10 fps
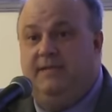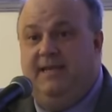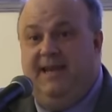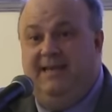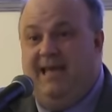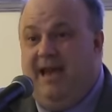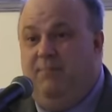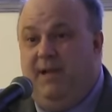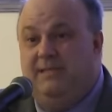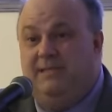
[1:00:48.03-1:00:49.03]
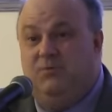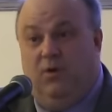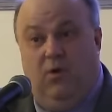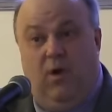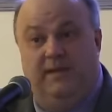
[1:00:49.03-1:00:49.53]
DNA databases
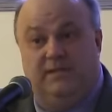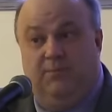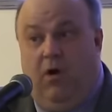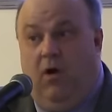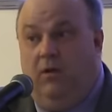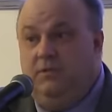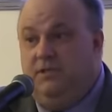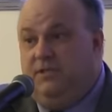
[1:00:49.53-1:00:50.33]
were quite small,